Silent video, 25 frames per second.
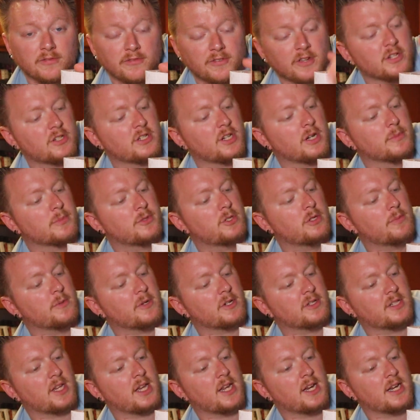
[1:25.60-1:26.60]
of fish, and I'm super
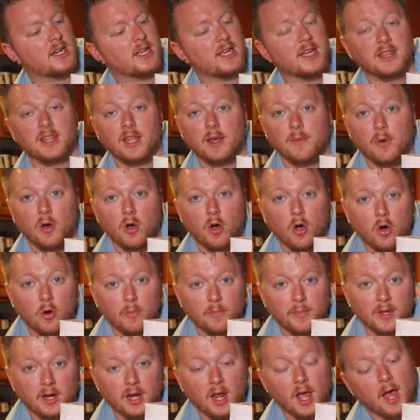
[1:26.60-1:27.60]
excited to get them
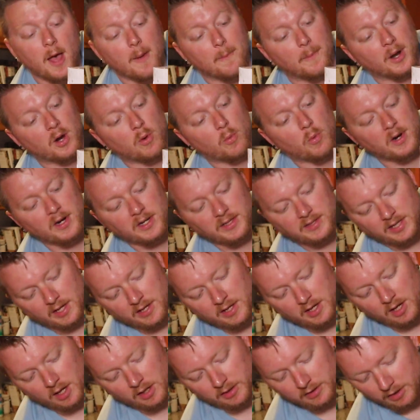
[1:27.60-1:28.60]
open, but I want to tell
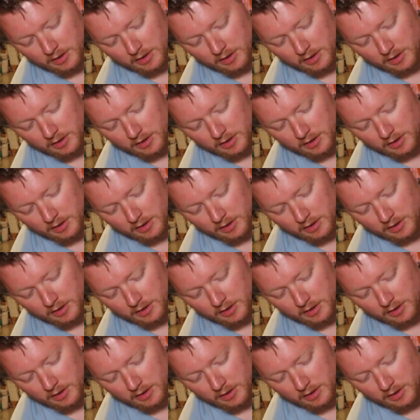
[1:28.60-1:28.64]
you a